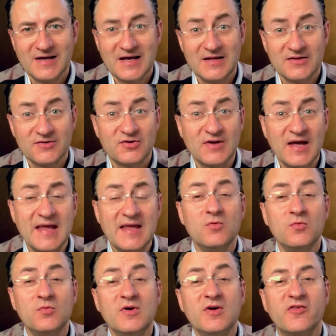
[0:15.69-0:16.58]
Today
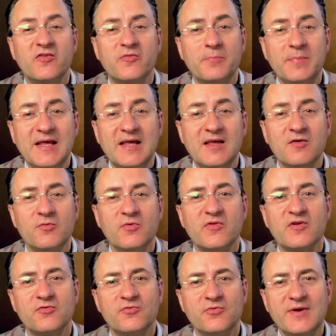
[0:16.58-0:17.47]
we're speaking with
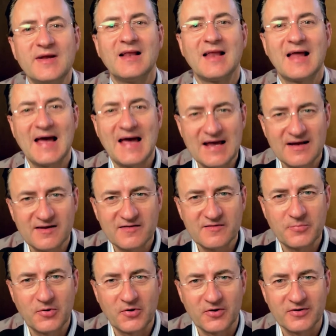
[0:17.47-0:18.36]
a real
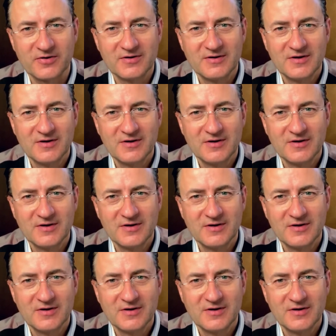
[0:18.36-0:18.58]
expert.